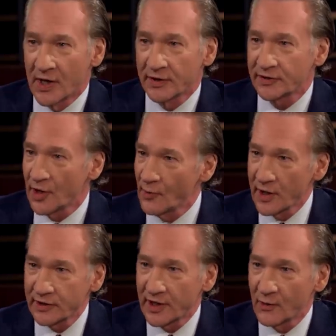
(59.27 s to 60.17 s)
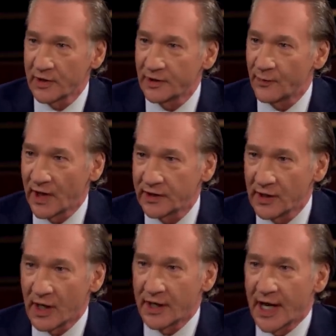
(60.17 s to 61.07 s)
So much that we depend
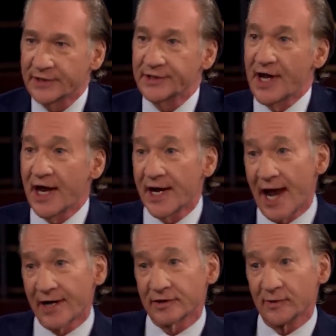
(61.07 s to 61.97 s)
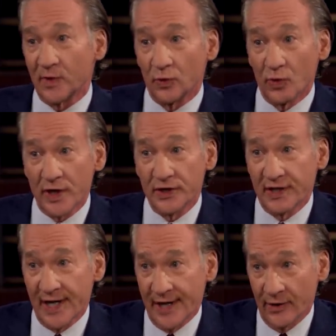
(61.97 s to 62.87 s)
on has not actually been written
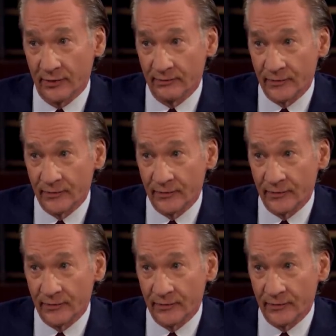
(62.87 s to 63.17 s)
down